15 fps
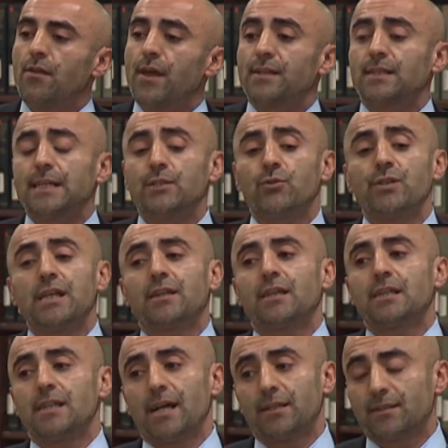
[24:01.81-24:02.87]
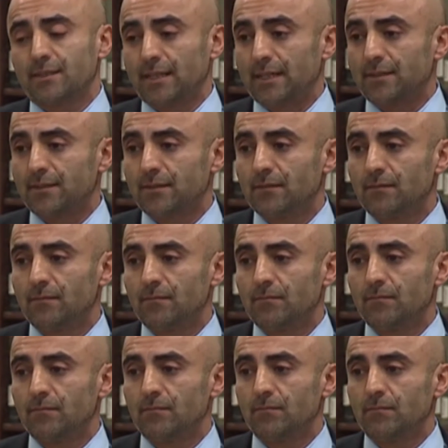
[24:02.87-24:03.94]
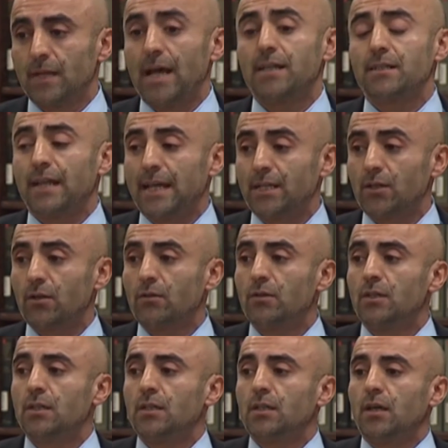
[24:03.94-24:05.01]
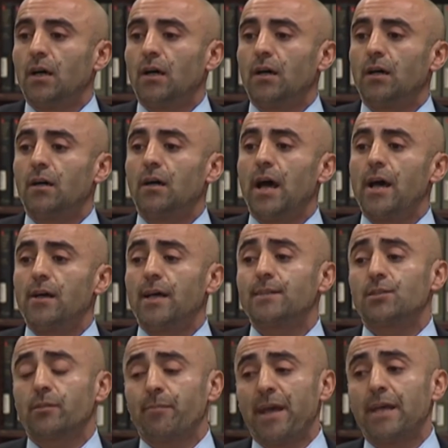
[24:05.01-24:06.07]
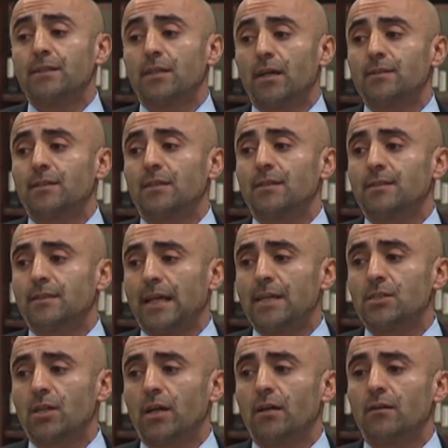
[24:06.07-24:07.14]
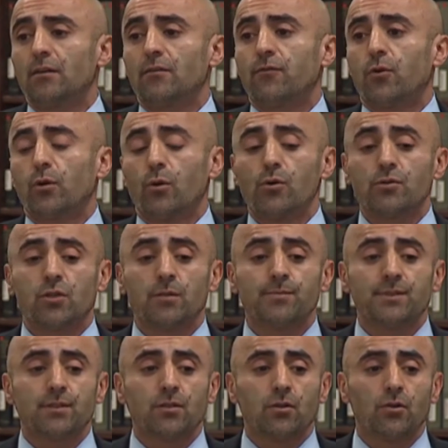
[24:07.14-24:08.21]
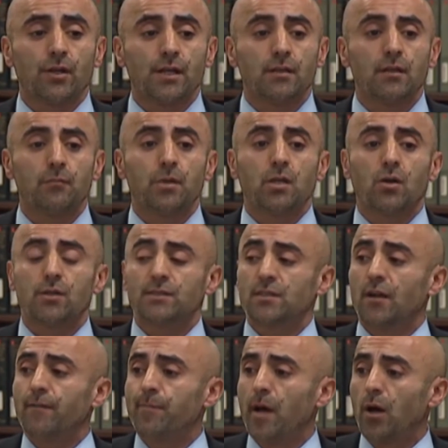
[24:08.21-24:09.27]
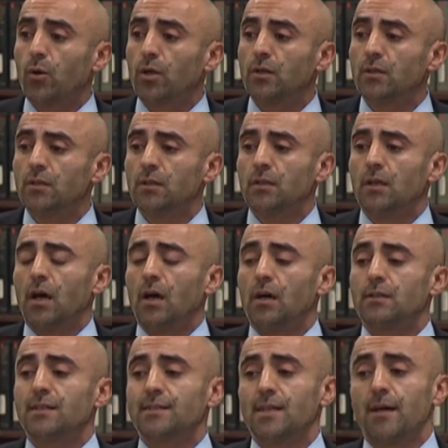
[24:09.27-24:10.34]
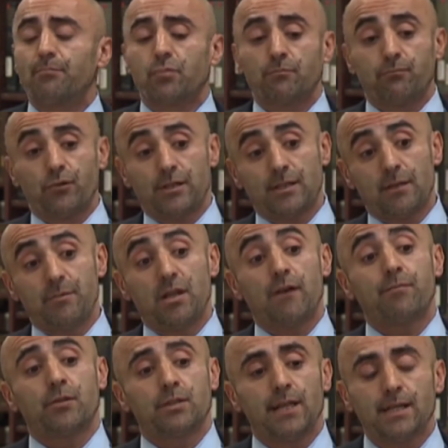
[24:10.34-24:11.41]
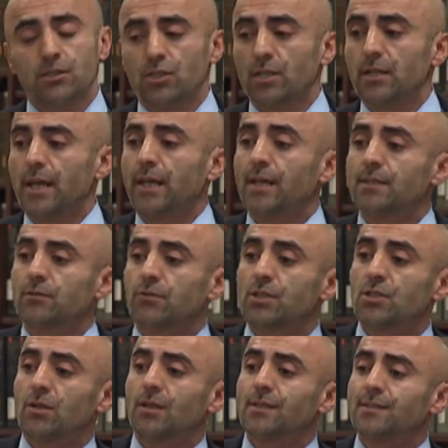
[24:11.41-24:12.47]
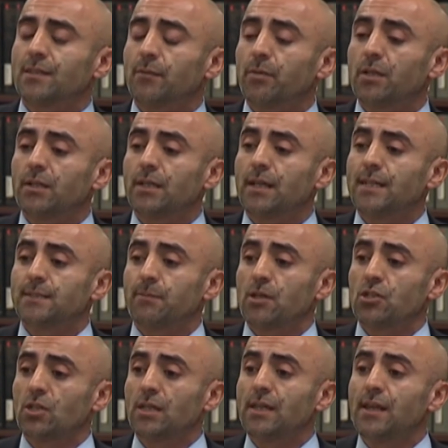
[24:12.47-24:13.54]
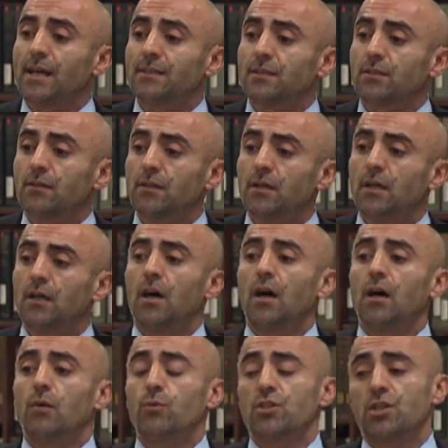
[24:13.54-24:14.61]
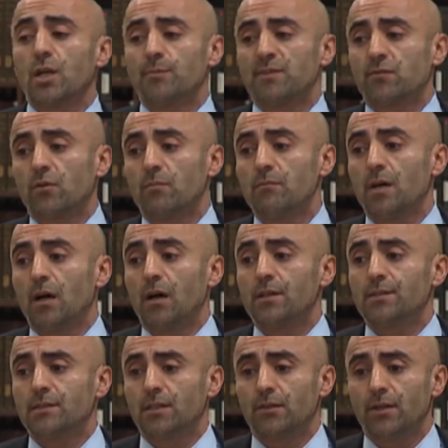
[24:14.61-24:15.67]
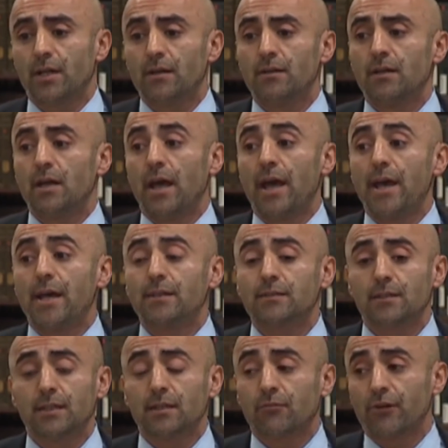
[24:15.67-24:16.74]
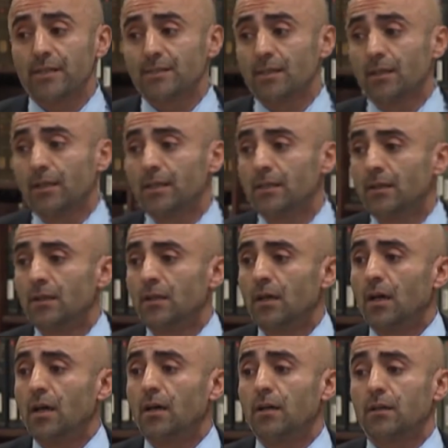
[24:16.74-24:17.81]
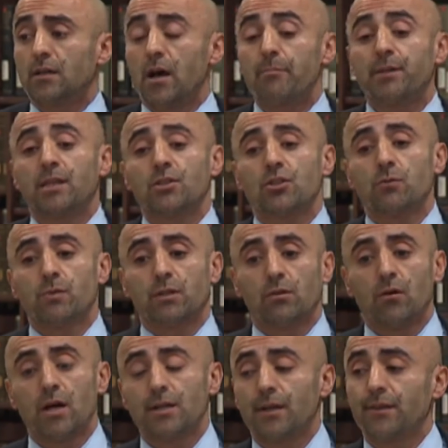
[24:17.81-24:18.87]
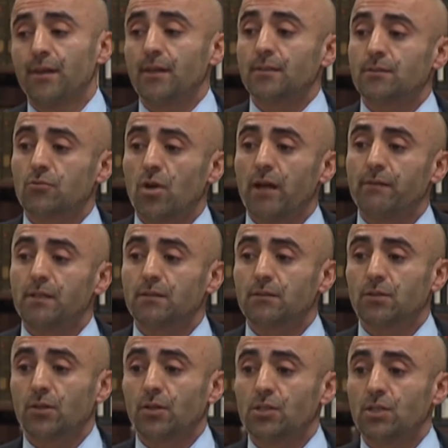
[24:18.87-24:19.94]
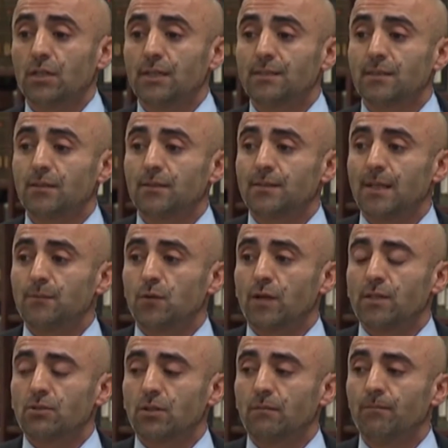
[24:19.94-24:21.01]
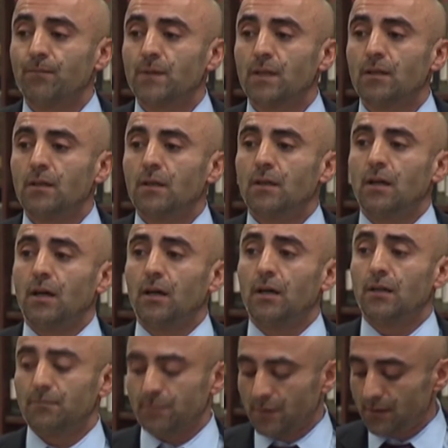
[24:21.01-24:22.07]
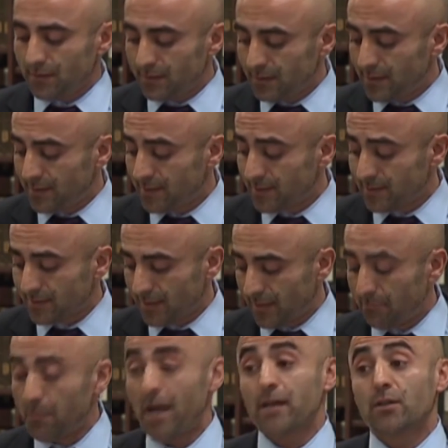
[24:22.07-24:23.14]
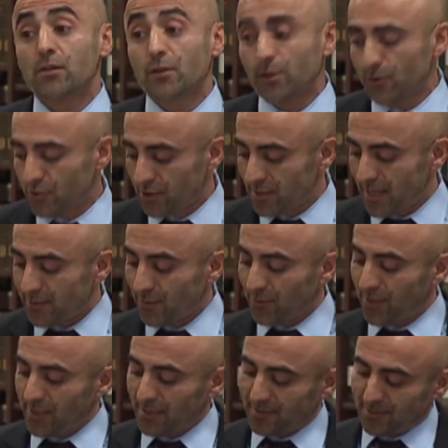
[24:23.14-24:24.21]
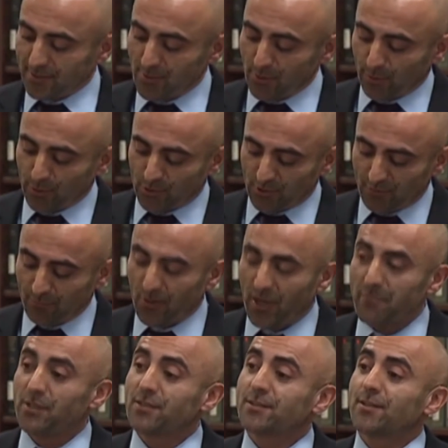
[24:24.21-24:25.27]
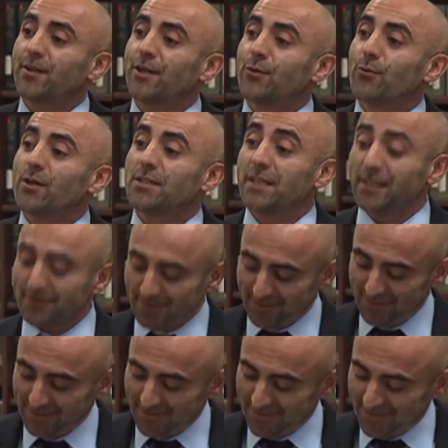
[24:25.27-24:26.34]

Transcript: that they do need the United States and NATO, Uh, as Japan does in East Asia, for long-term security, because soft power uh, does not pr bring them enough protection against regional instability, especially that uh, which comes from uh, Syria. And increasingly, uh, competition with Iran, I think, is driving the Turkish elites in the same direction. Uh, this is my conclusion. I don't think it's the conclusion of Prime Minister Erdogan yet.